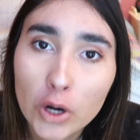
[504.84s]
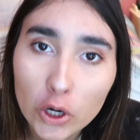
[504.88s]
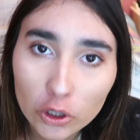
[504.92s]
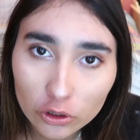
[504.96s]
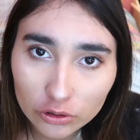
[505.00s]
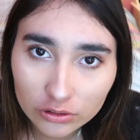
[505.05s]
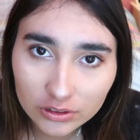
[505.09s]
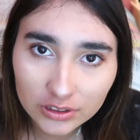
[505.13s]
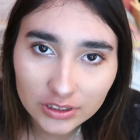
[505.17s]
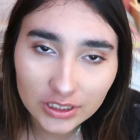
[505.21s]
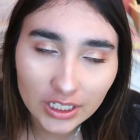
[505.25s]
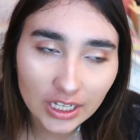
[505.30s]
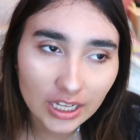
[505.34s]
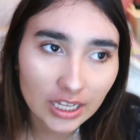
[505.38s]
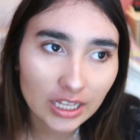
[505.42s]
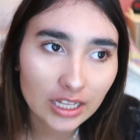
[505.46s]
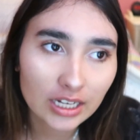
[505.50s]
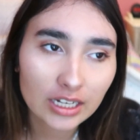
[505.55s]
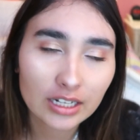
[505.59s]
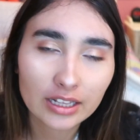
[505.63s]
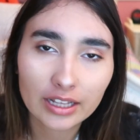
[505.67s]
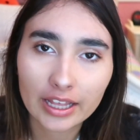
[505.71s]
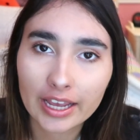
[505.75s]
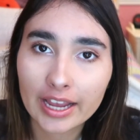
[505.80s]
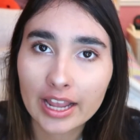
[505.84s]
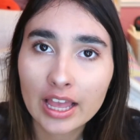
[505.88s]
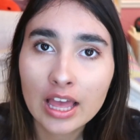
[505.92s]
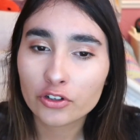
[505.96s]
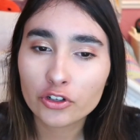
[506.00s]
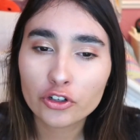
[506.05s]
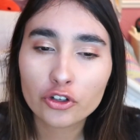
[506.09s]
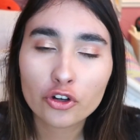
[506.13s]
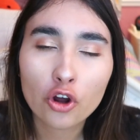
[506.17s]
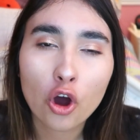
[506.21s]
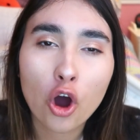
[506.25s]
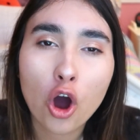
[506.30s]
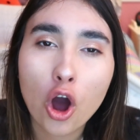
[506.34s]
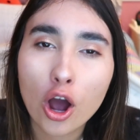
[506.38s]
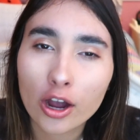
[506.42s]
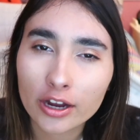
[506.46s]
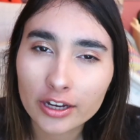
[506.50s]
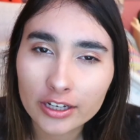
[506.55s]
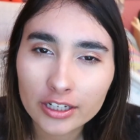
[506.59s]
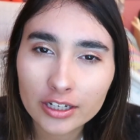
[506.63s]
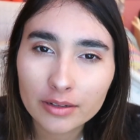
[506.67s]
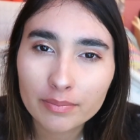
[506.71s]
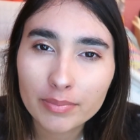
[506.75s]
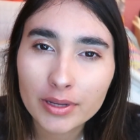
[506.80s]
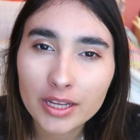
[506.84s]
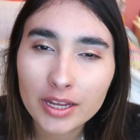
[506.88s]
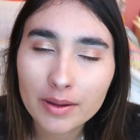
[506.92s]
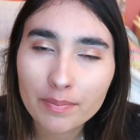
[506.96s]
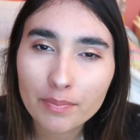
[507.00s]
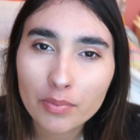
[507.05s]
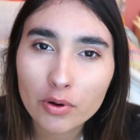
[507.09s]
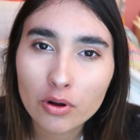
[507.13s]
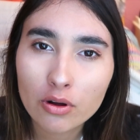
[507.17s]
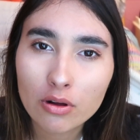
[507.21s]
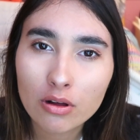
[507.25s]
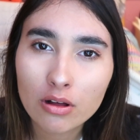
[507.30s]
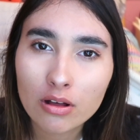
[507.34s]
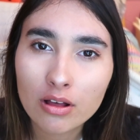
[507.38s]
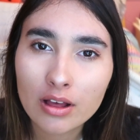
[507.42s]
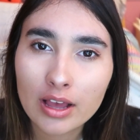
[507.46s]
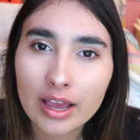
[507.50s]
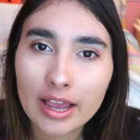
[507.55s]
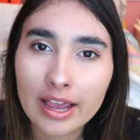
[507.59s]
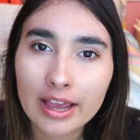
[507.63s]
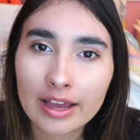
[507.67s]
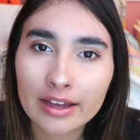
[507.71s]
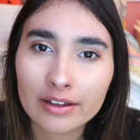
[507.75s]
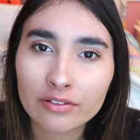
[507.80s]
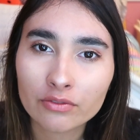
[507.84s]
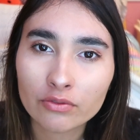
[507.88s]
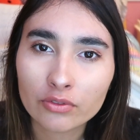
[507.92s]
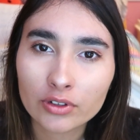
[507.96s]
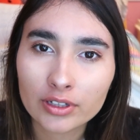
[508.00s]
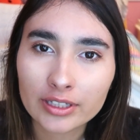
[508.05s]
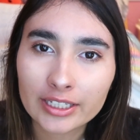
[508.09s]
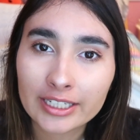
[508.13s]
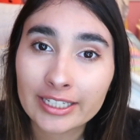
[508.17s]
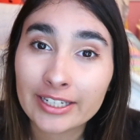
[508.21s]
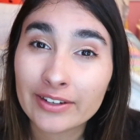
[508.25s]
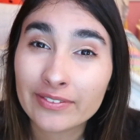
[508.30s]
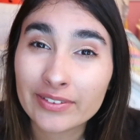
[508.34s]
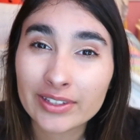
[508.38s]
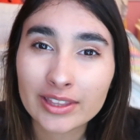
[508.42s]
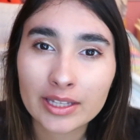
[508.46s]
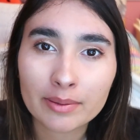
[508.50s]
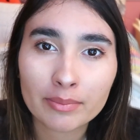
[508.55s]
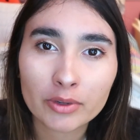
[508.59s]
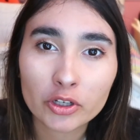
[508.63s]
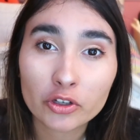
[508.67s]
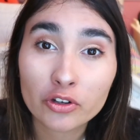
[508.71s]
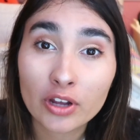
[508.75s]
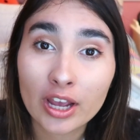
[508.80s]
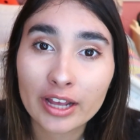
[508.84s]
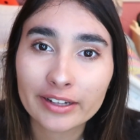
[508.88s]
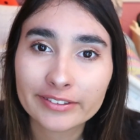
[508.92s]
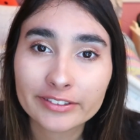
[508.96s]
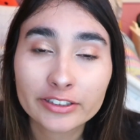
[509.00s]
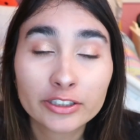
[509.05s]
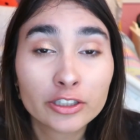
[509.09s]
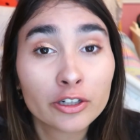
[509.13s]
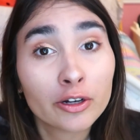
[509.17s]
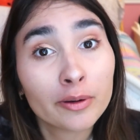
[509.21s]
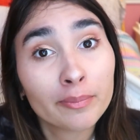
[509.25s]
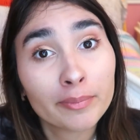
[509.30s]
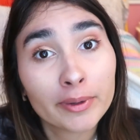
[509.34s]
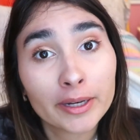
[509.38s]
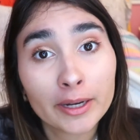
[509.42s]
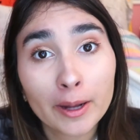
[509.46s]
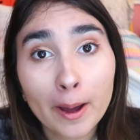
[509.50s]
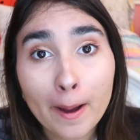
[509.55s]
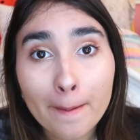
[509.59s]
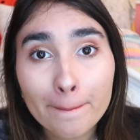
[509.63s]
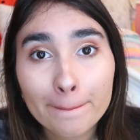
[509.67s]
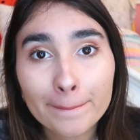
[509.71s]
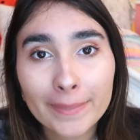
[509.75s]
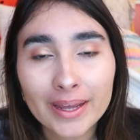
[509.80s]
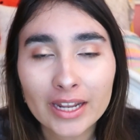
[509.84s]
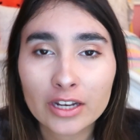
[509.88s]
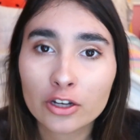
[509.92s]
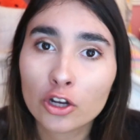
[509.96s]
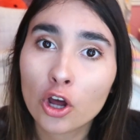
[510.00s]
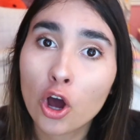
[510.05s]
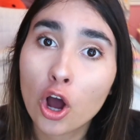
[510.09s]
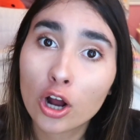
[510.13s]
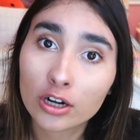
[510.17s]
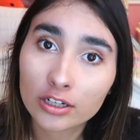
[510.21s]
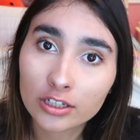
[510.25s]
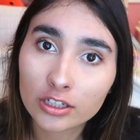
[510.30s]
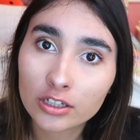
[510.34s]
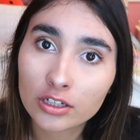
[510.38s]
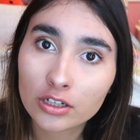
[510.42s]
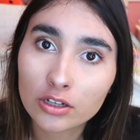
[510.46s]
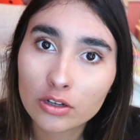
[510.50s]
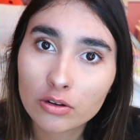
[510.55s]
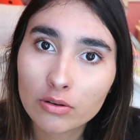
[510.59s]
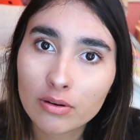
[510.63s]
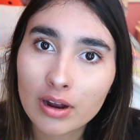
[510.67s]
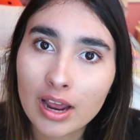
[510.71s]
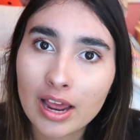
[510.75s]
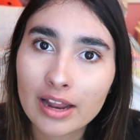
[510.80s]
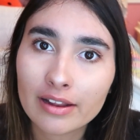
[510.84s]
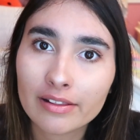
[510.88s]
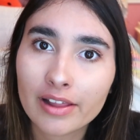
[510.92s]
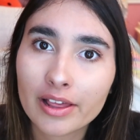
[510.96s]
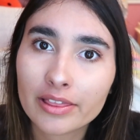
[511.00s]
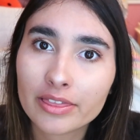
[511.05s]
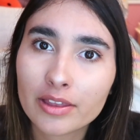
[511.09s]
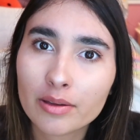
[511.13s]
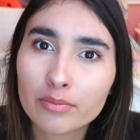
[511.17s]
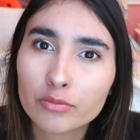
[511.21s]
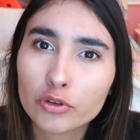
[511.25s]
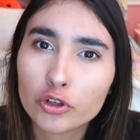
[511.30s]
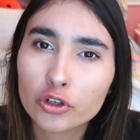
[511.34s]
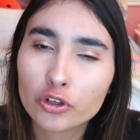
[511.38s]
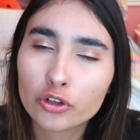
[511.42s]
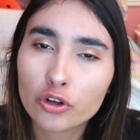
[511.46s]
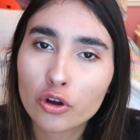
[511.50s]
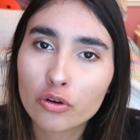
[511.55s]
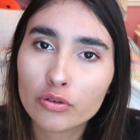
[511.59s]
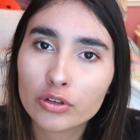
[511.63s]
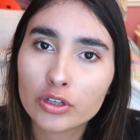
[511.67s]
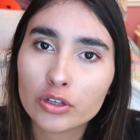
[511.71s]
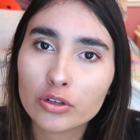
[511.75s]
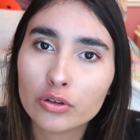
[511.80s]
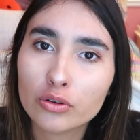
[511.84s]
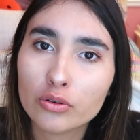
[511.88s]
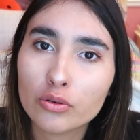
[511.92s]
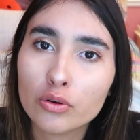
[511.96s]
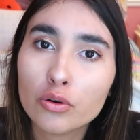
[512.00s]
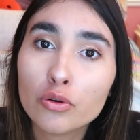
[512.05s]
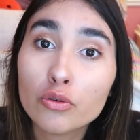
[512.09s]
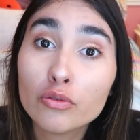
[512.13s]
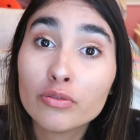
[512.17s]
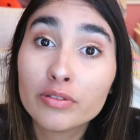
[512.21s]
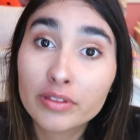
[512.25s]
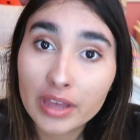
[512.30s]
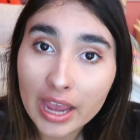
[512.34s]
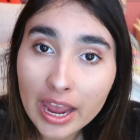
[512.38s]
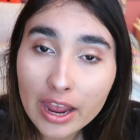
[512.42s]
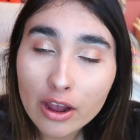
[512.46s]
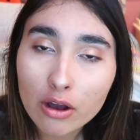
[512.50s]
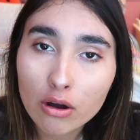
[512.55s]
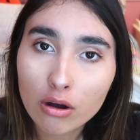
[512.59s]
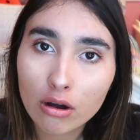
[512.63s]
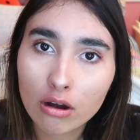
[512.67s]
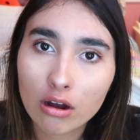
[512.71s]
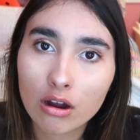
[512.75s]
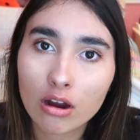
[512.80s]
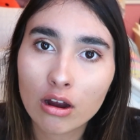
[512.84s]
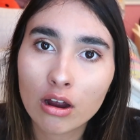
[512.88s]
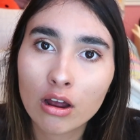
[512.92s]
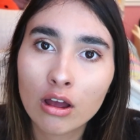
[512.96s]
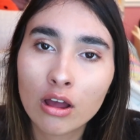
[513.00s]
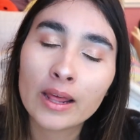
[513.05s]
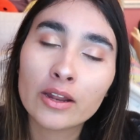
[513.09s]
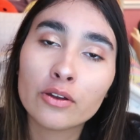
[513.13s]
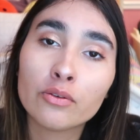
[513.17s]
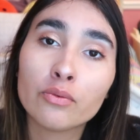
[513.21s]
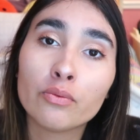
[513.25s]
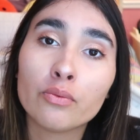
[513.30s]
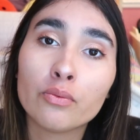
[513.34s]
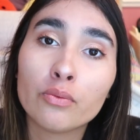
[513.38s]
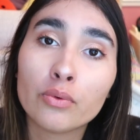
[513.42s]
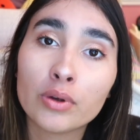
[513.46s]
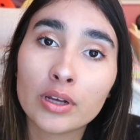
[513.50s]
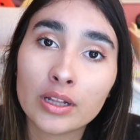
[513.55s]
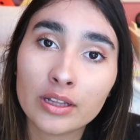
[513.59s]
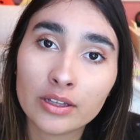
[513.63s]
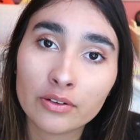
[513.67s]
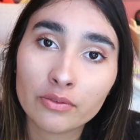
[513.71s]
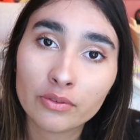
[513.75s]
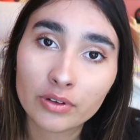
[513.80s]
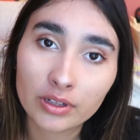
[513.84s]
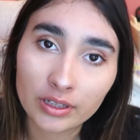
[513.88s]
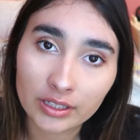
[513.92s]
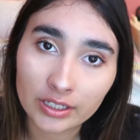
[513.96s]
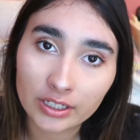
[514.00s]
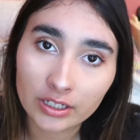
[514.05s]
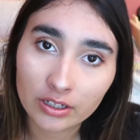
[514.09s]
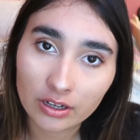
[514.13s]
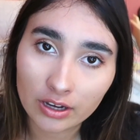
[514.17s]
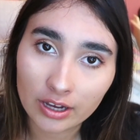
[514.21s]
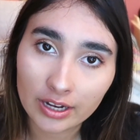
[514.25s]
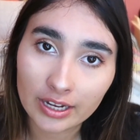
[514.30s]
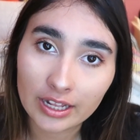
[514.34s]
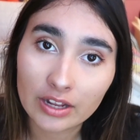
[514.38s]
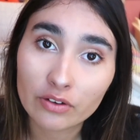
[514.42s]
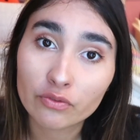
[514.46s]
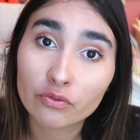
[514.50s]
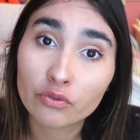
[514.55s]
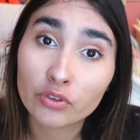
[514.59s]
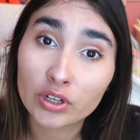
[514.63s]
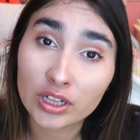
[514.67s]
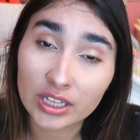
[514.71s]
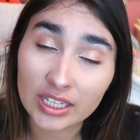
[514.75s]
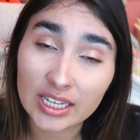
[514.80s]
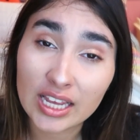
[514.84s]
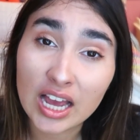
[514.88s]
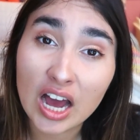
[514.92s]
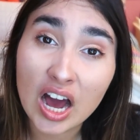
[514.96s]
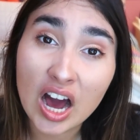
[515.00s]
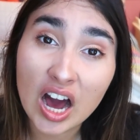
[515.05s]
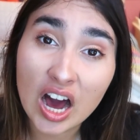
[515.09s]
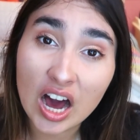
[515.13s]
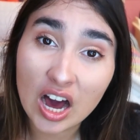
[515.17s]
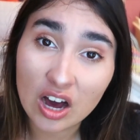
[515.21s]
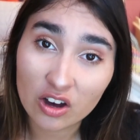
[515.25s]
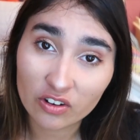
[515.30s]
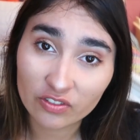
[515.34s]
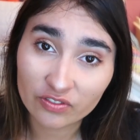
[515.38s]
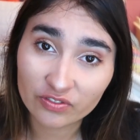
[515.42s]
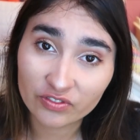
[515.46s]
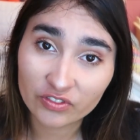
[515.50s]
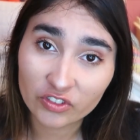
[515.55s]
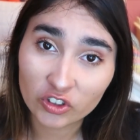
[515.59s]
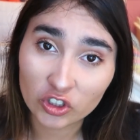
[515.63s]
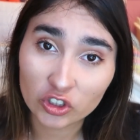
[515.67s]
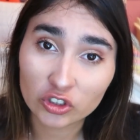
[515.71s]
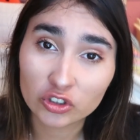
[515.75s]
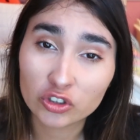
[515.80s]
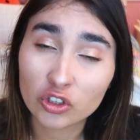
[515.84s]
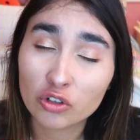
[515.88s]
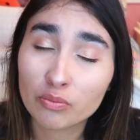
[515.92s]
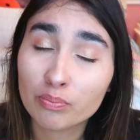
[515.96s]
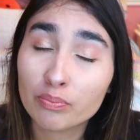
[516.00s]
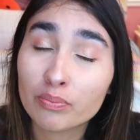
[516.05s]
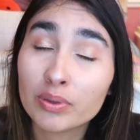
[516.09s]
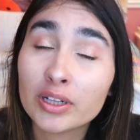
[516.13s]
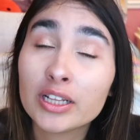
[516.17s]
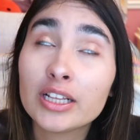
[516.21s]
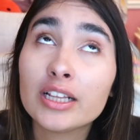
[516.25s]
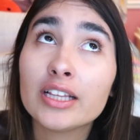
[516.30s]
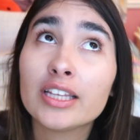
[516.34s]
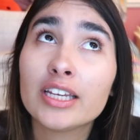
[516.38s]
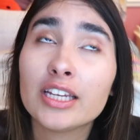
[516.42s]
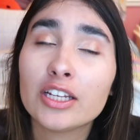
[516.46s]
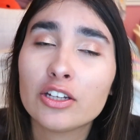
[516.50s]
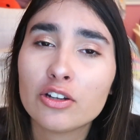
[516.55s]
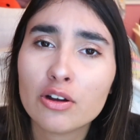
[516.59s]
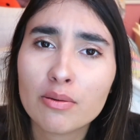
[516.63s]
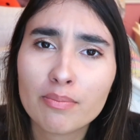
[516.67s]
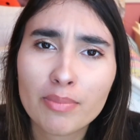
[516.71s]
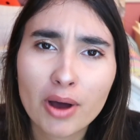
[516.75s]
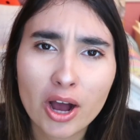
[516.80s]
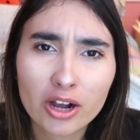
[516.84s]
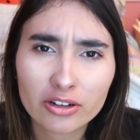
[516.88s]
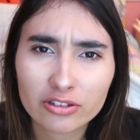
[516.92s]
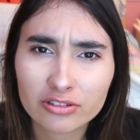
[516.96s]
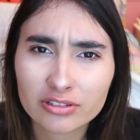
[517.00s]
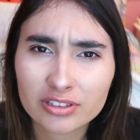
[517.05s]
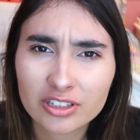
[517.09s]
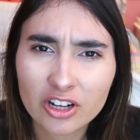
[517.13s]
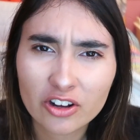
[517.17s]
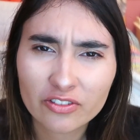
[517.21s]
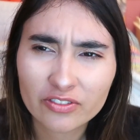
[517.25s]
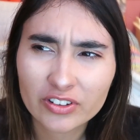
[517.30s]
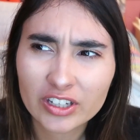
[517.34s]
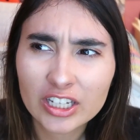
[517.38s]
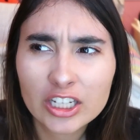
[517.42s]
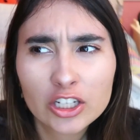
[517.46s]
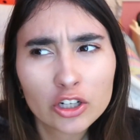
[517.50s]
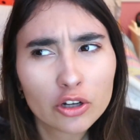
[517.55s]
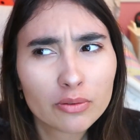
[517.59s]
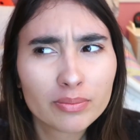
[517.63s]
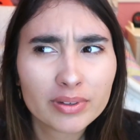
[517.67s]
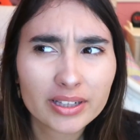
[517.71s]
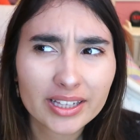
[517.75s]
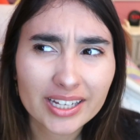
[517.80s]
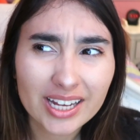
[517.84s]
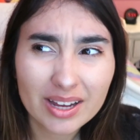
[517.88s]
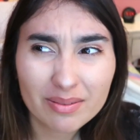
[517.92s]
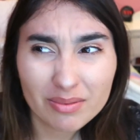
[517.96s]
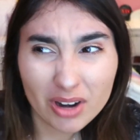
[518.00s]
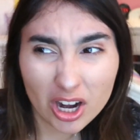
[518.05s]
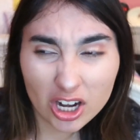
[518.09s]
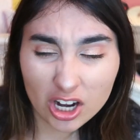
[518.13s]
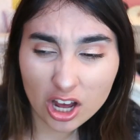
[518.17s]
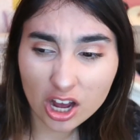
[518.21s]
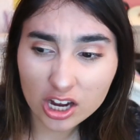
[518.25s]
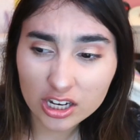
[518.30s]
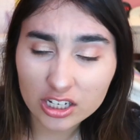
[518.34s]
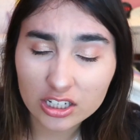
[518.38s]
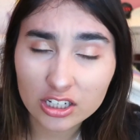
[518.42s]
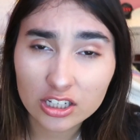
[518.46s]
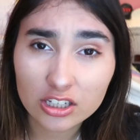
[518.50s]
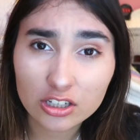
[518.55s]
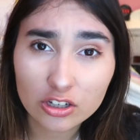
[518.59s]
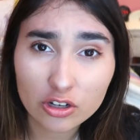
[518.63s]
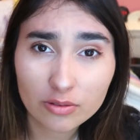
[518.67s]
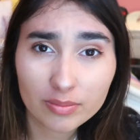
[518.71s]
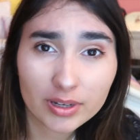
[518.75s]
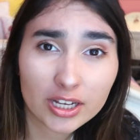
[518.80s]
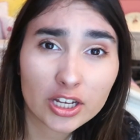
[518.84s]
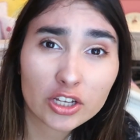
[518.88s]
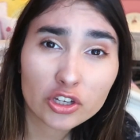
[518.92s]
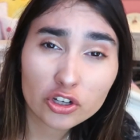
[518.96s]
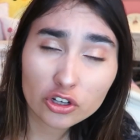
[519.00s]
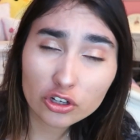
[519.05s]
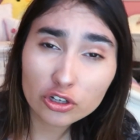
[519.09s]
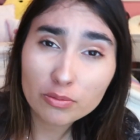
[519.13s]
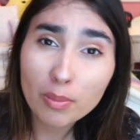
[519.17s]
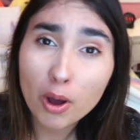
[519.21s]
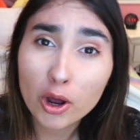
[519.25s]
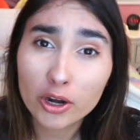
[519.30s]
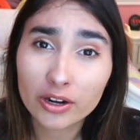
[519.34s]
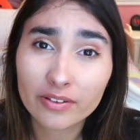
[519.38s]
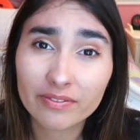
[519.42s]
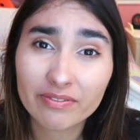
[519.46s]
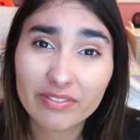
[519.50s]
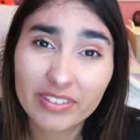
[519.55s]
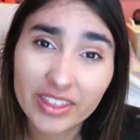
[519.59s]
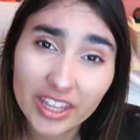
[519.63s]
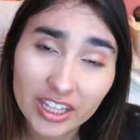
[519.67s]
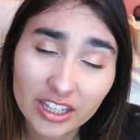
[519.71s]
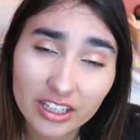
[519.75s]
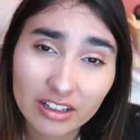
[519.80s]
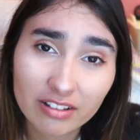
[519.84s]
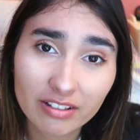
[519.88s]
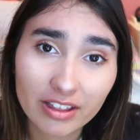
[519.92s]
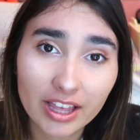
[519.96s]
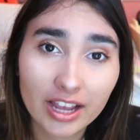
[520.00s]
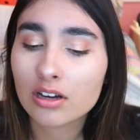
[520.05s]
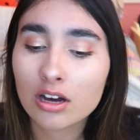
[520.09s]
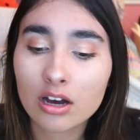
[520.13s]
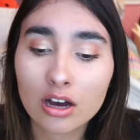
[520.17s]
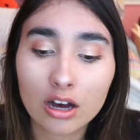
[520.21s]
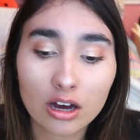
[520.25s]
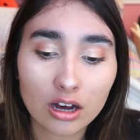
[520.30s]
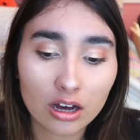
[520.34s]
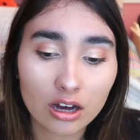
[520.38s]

person. Like, just talking to people and really giving them a chance to open up and talk to you and let them show you who they are is really, really good and really helpful. So please don't box yourself in. Don't be like, I'm not talking to you because you're part of this clique.